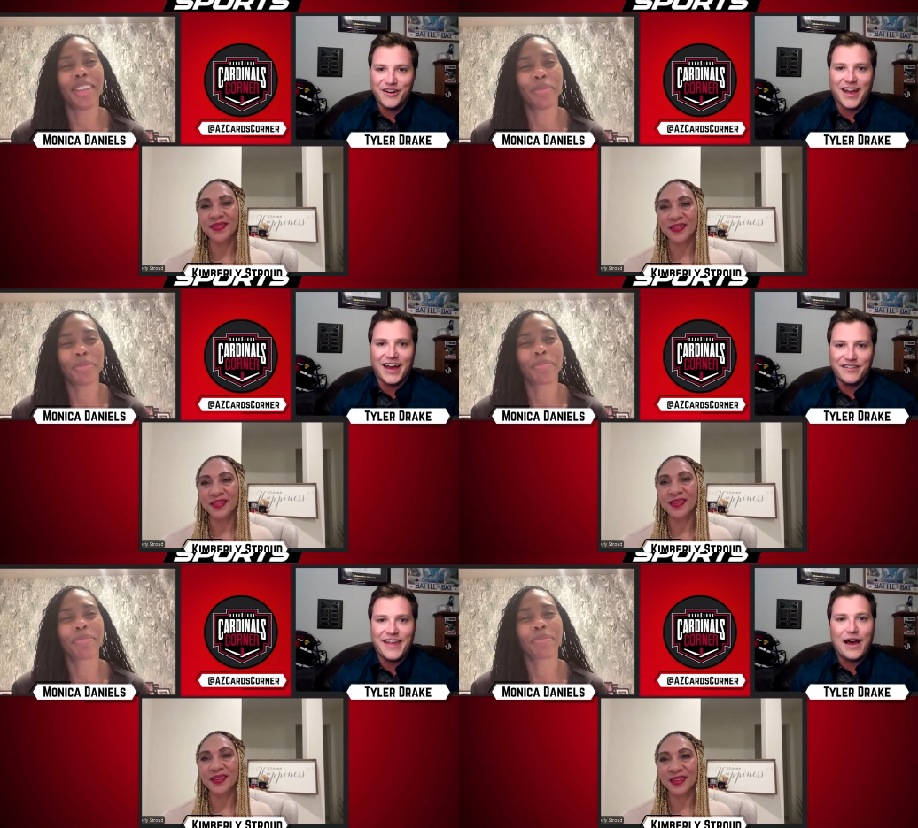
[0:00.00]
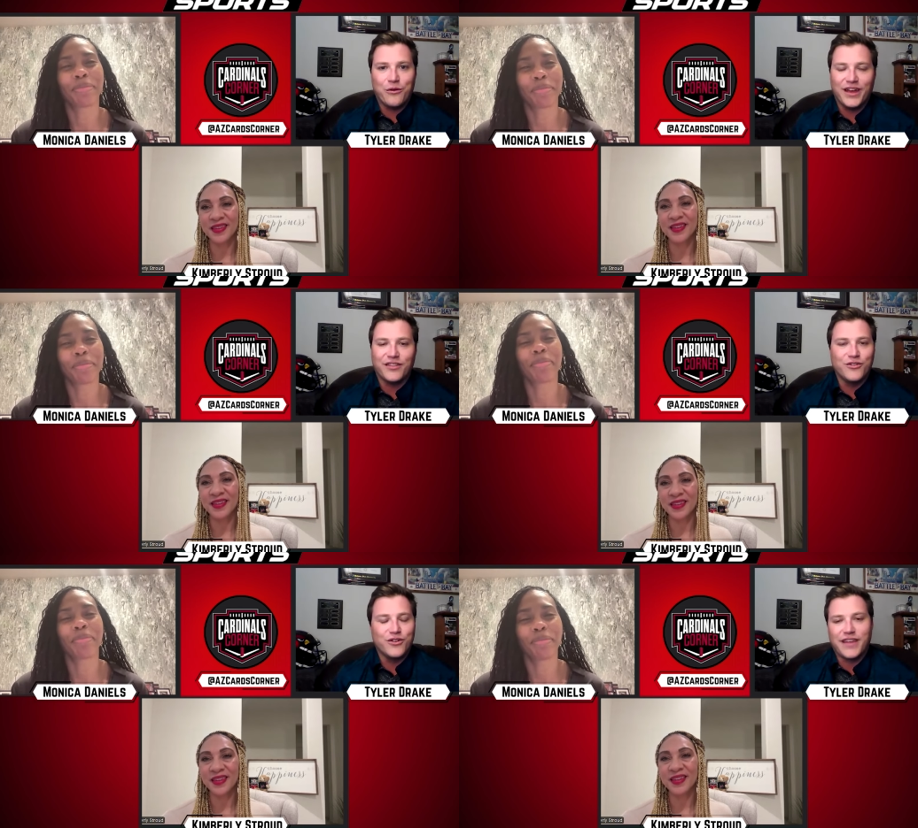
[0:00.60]
Speaker 1: year kind of that way
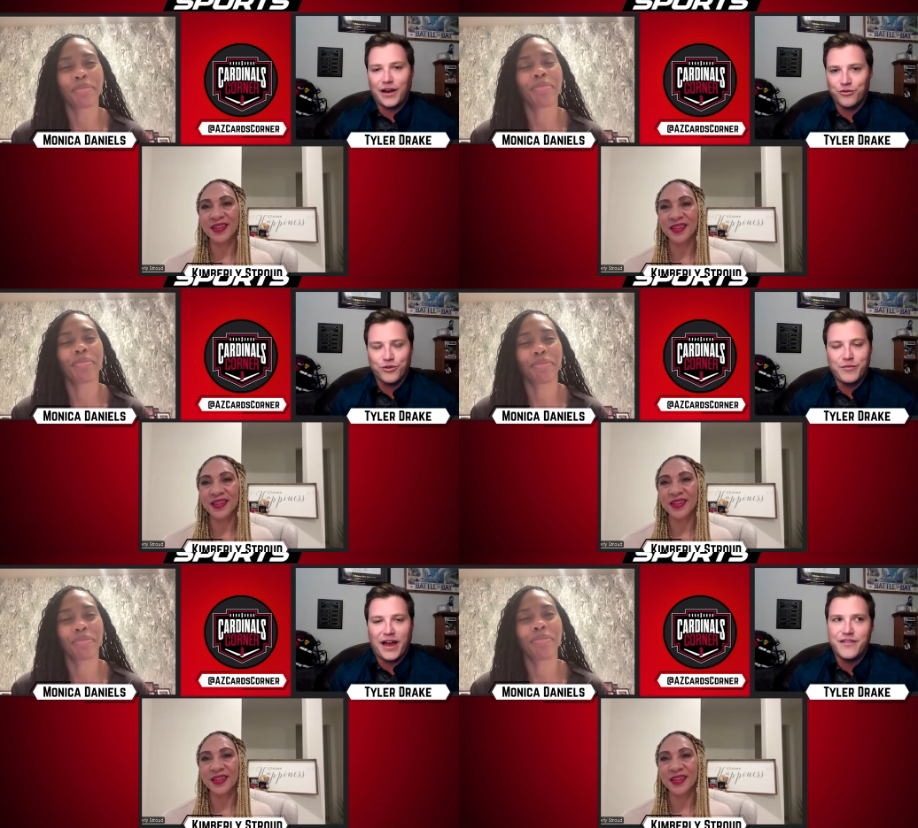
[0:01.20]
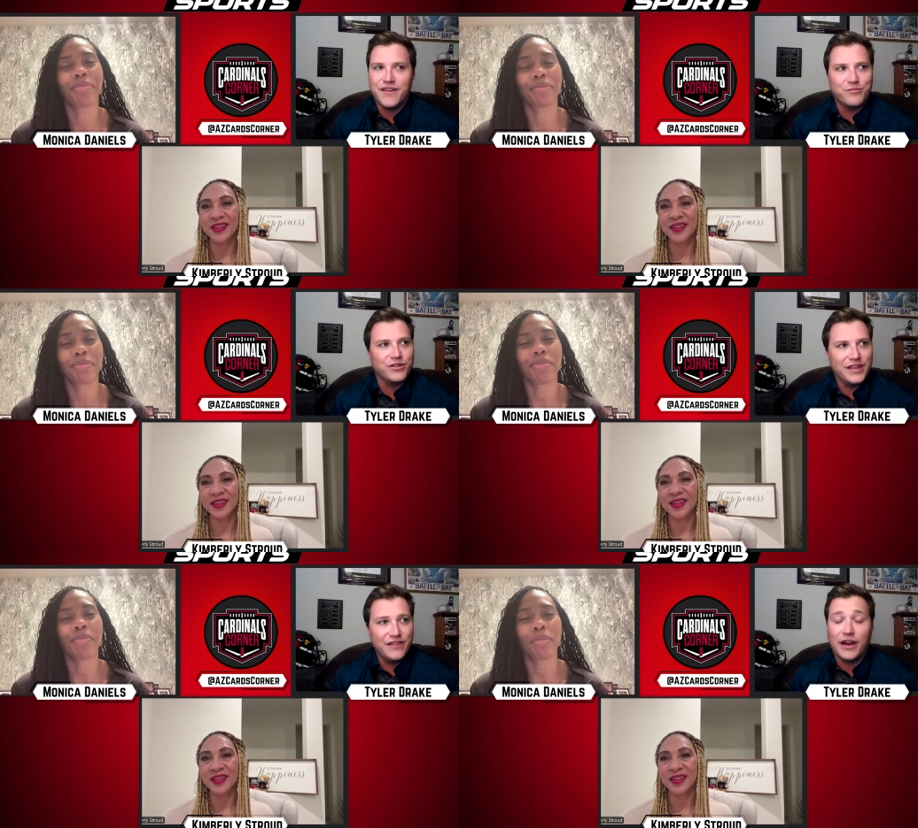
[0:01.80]
too because that was one of my, I think
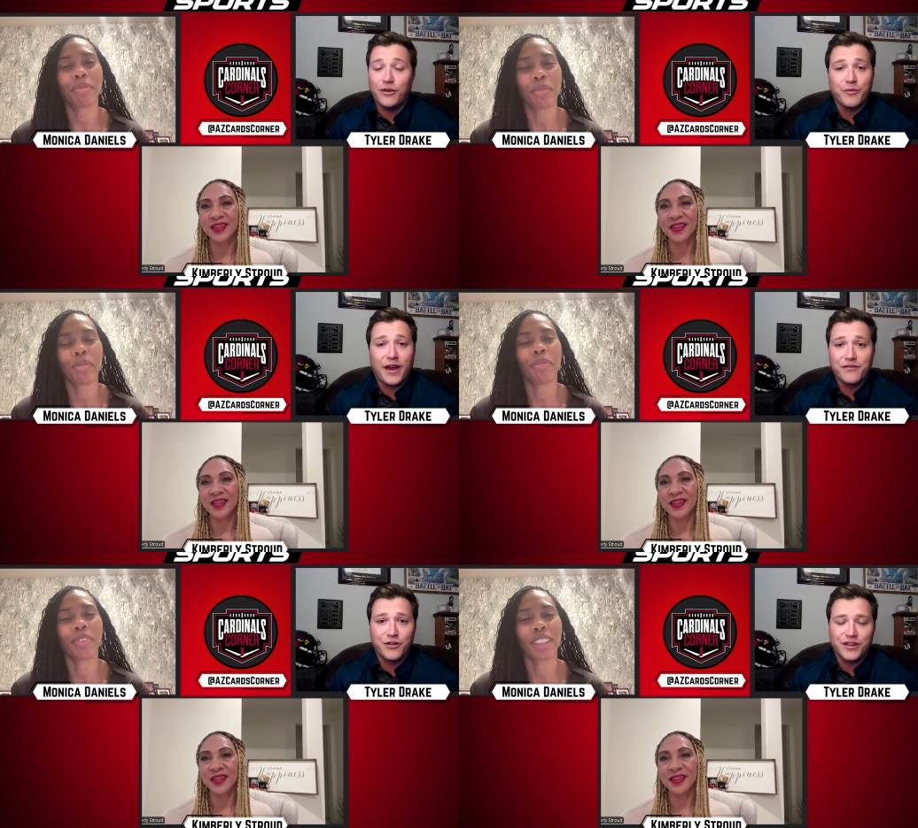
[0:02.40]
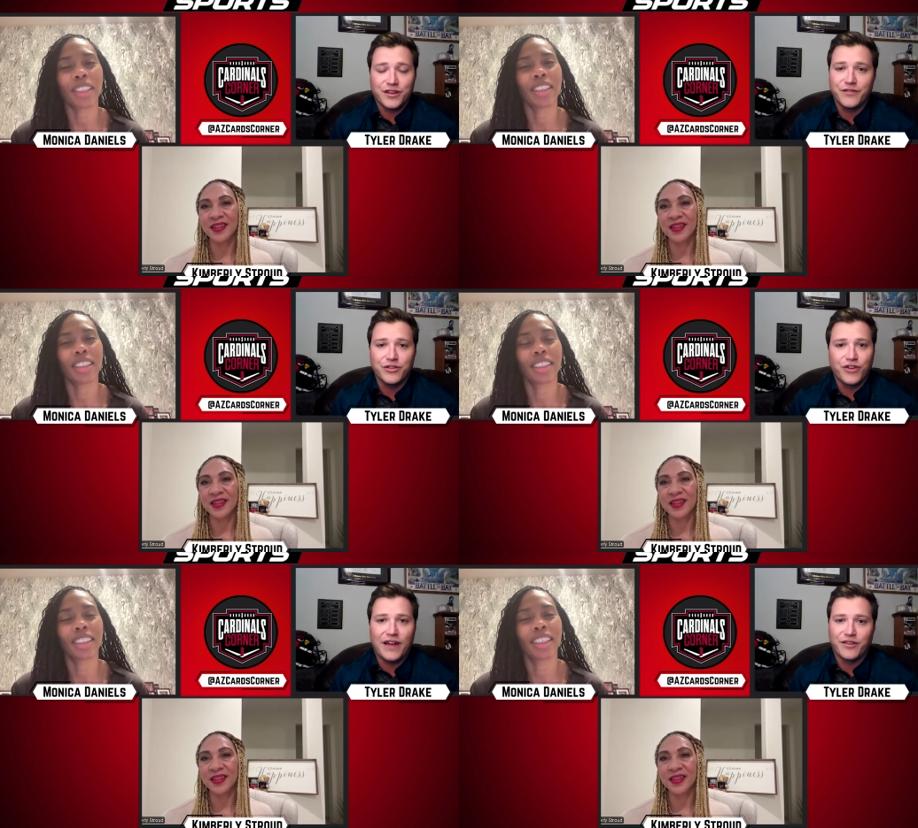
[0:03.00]
believe that was my first
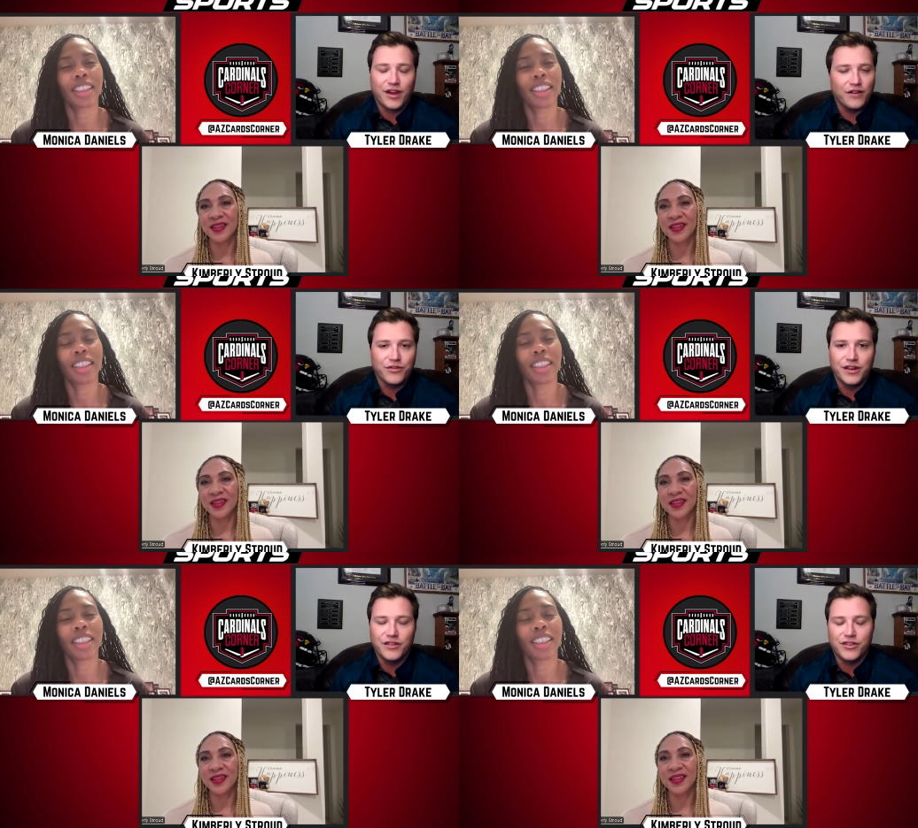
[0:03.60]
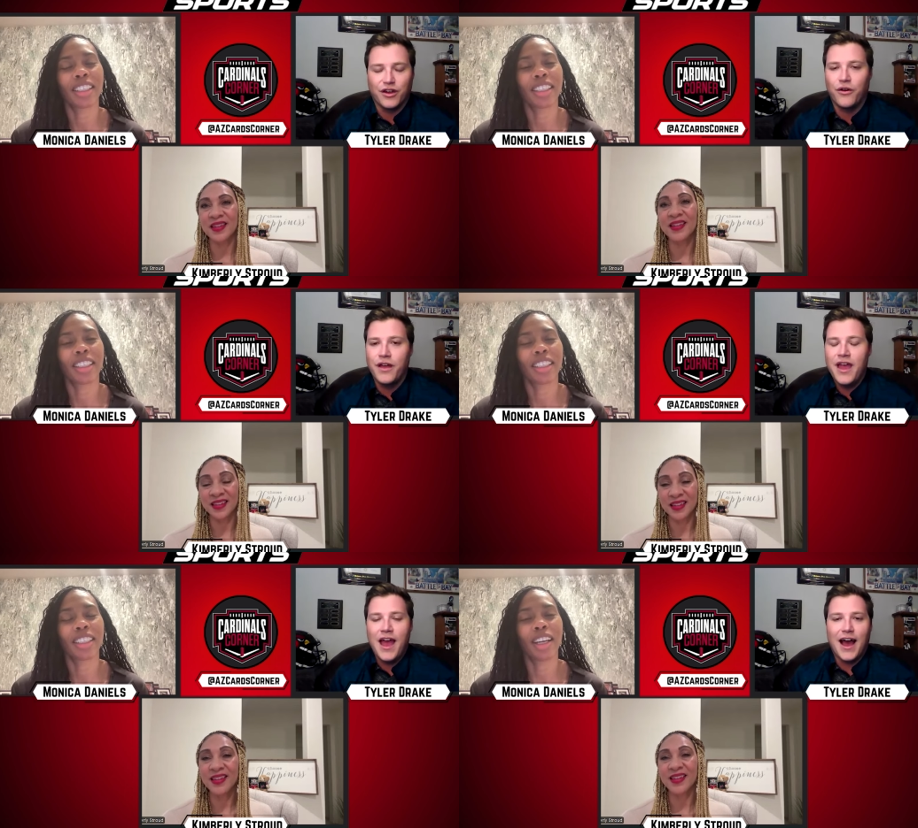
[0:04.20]
NFL draft covering so
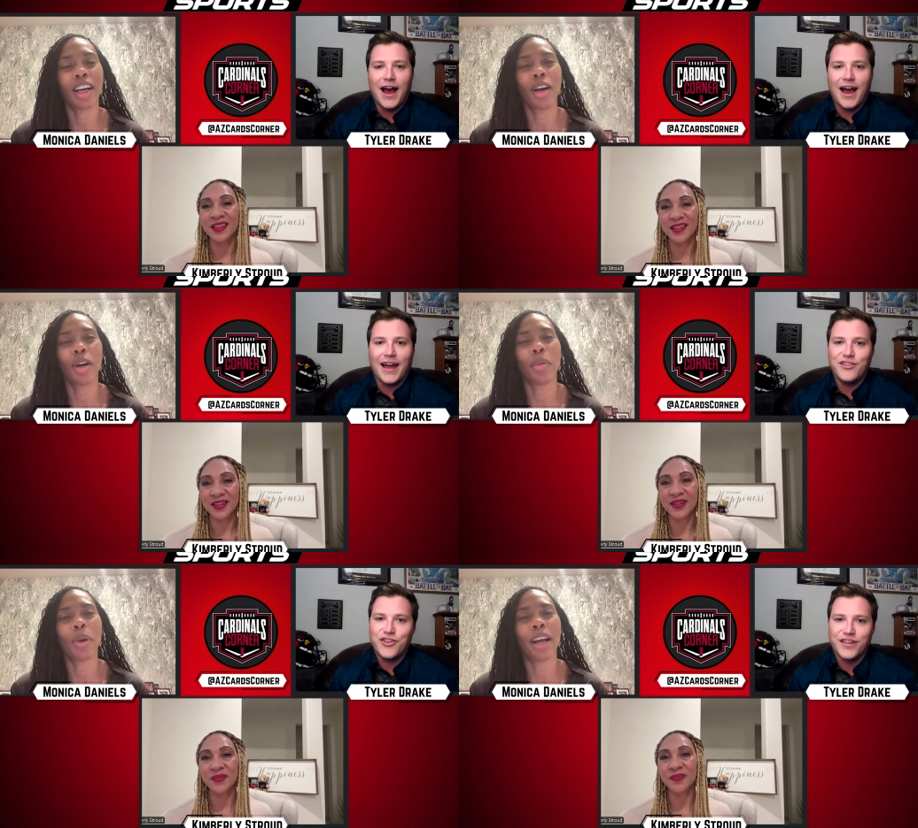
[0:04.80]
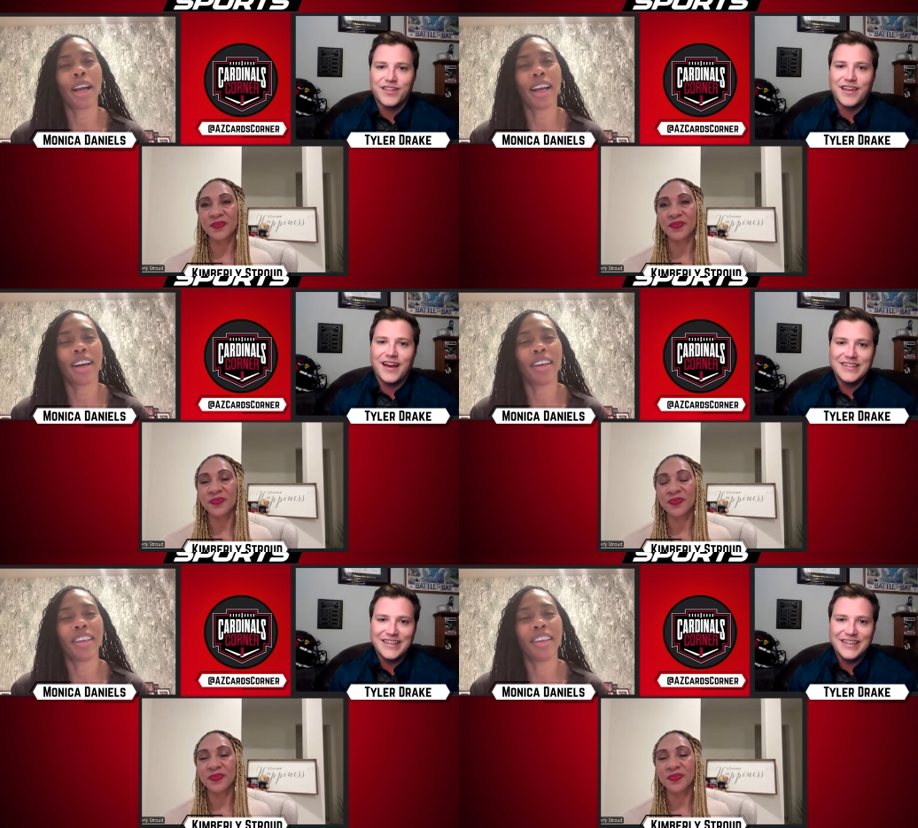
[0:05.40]
oh, uh, oh, wow. just a